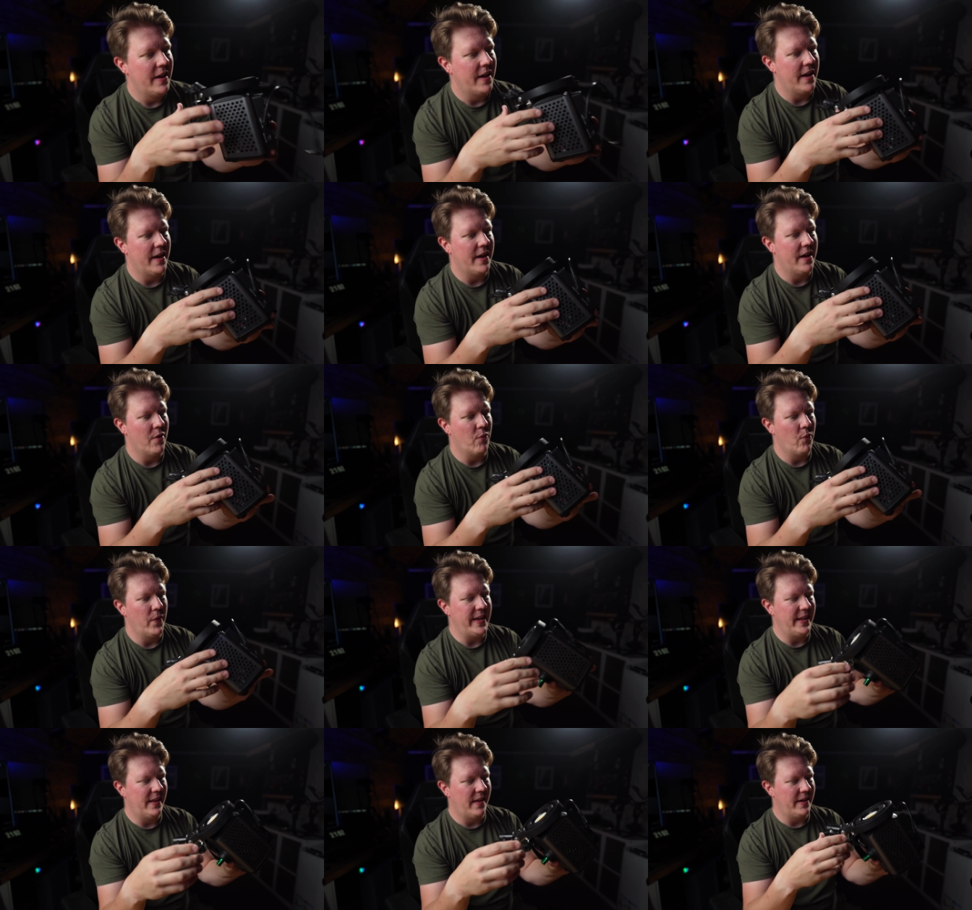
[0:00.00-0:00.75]

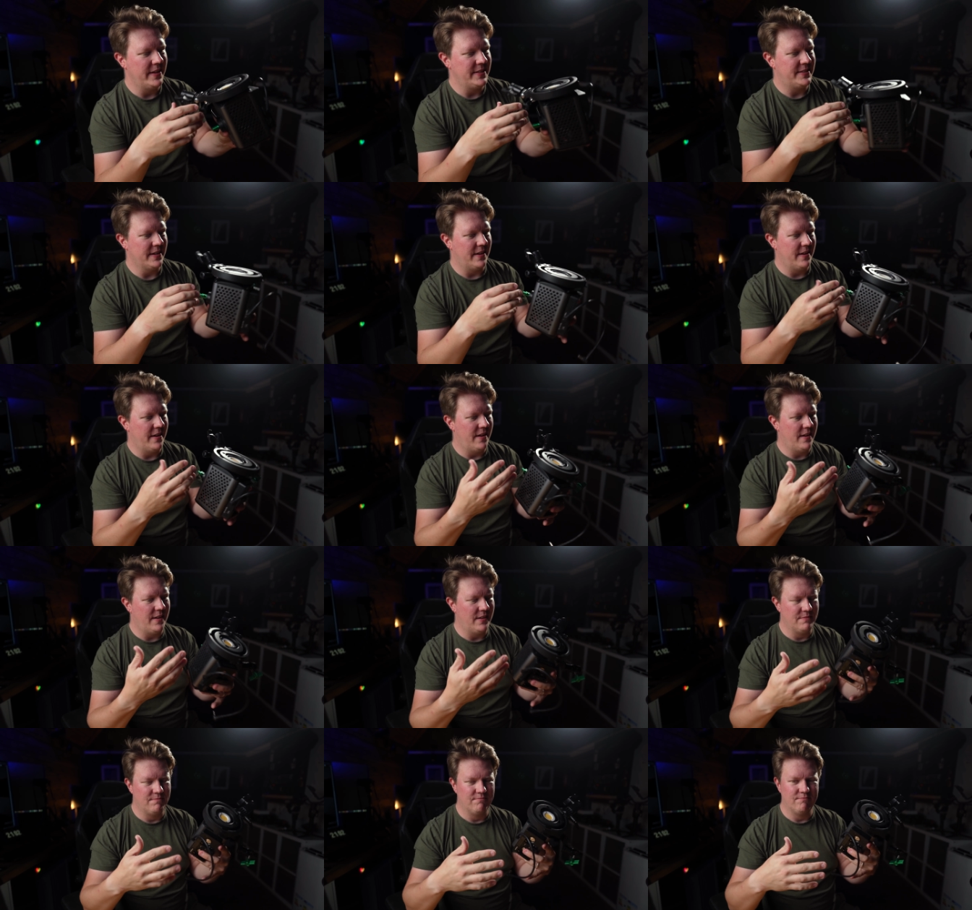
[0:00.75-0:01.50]
Weelight
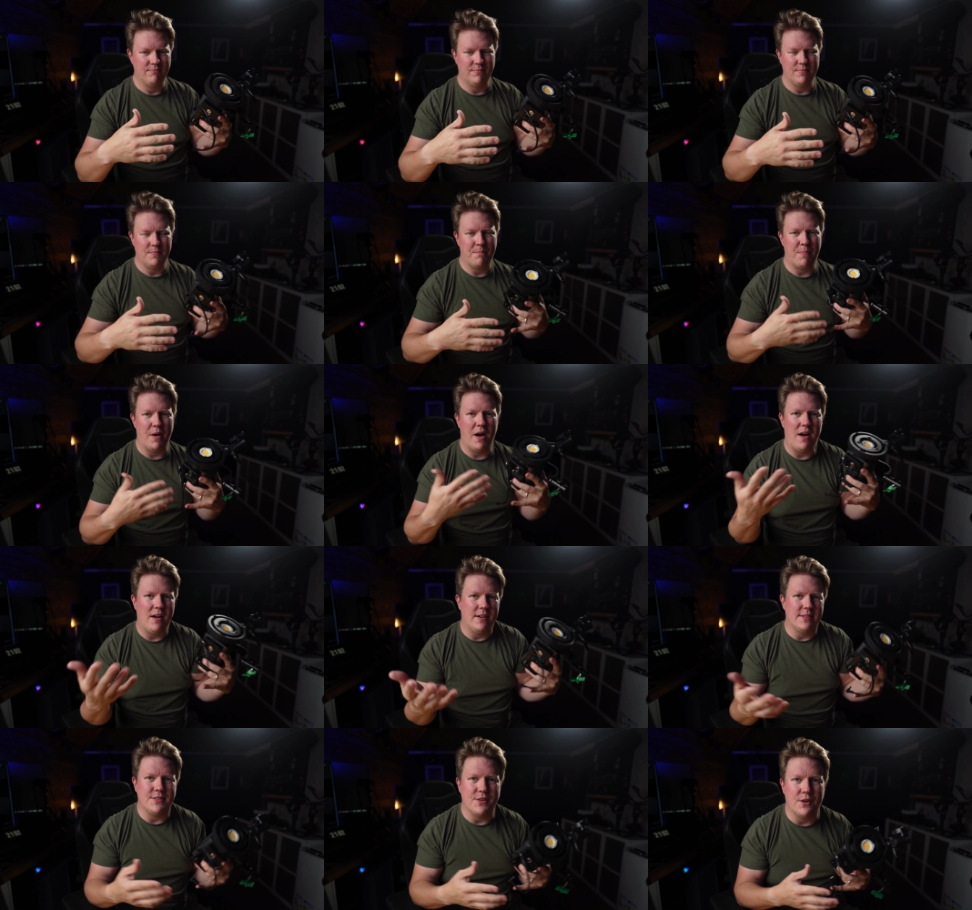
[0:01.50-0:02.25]
are
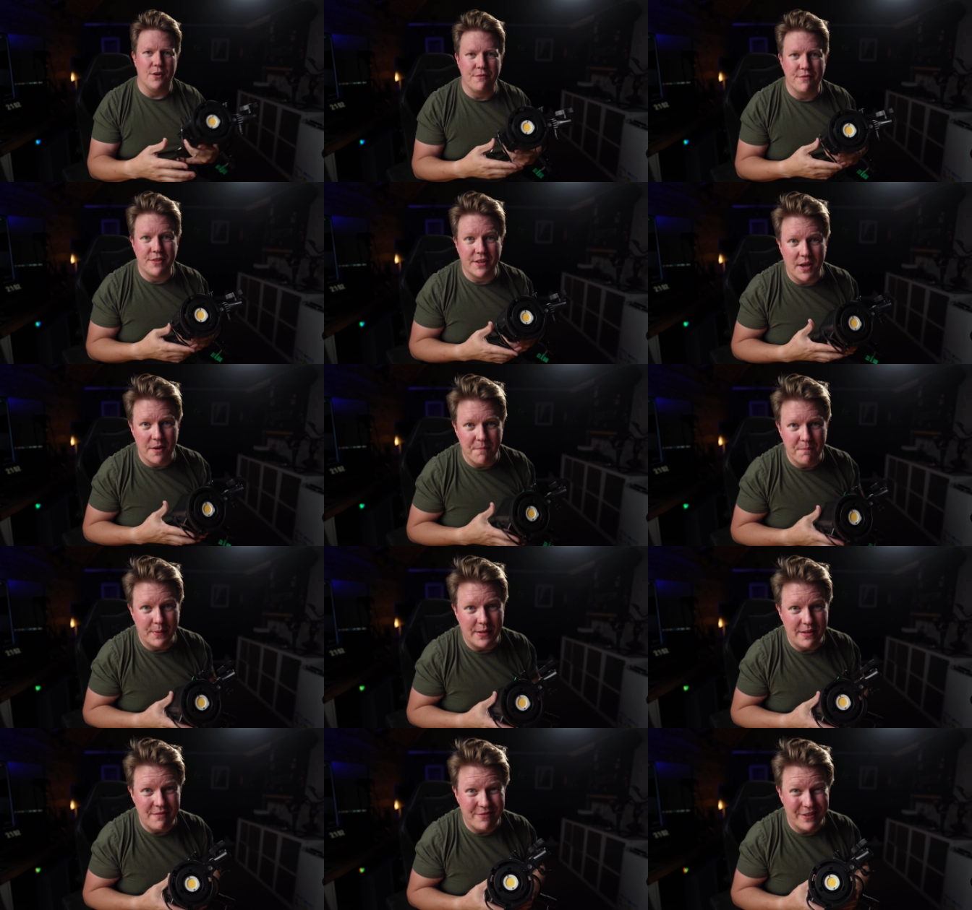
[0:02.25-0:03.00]
part of the
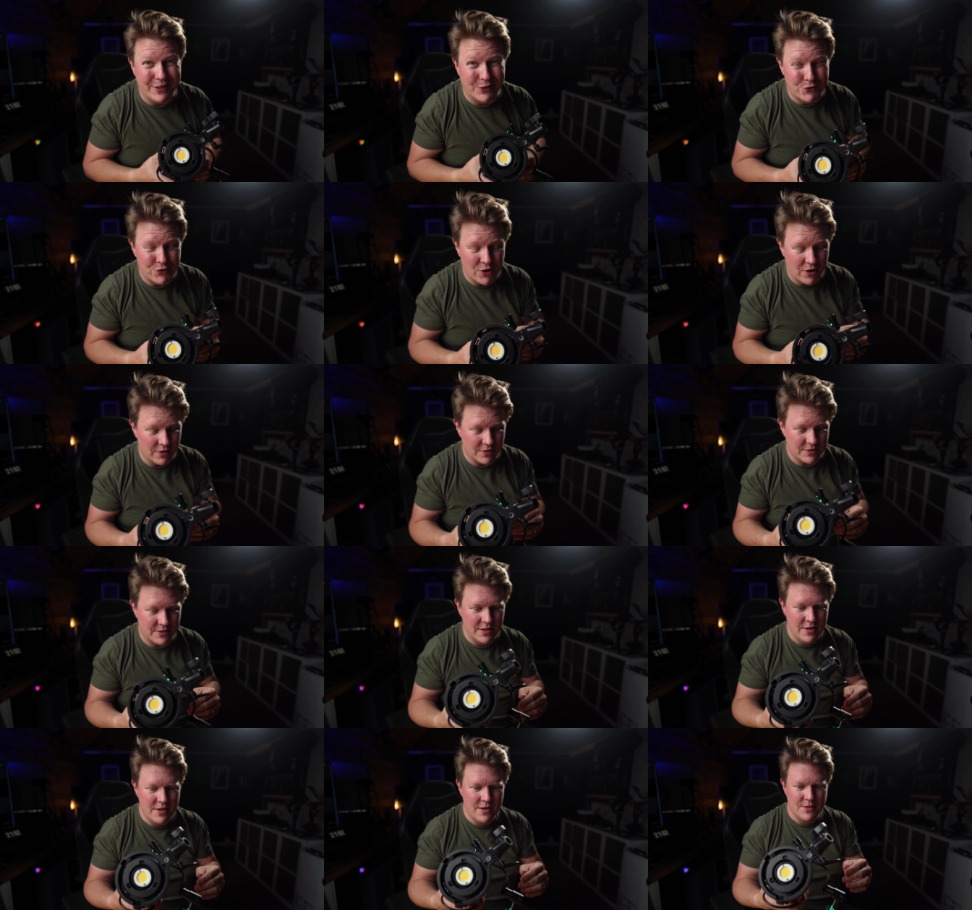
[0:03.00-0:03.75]
company
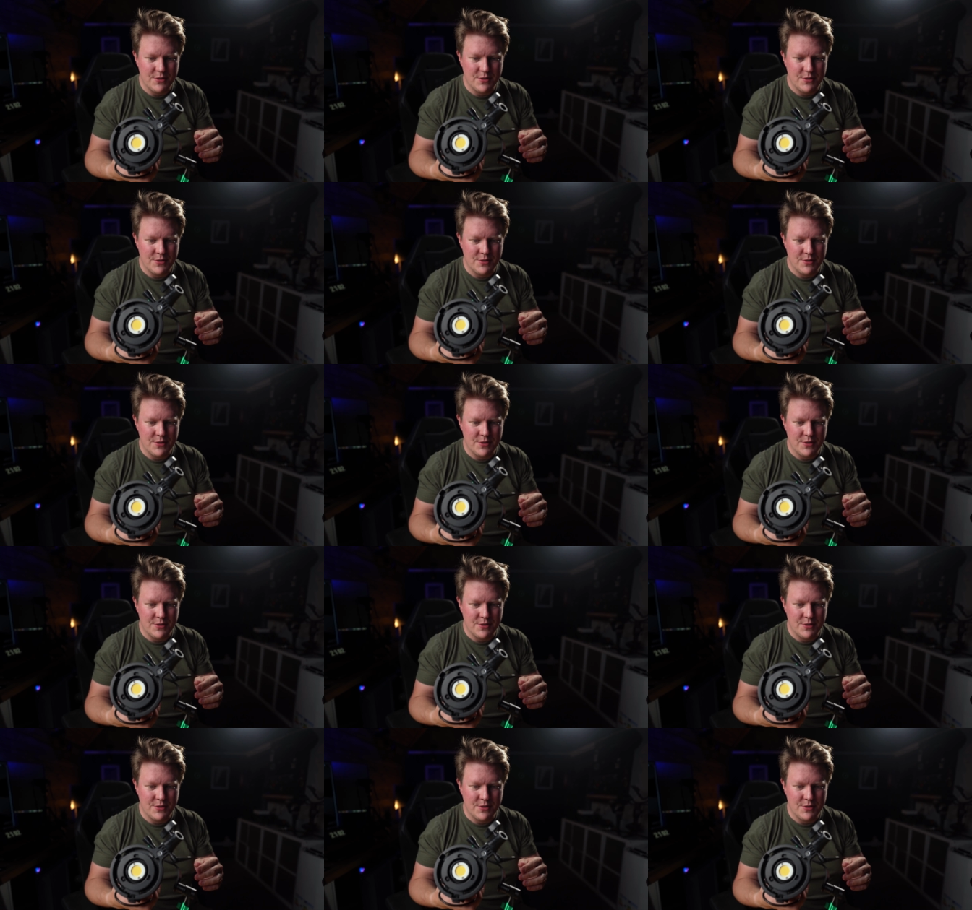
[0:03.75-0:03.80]
Viltrox,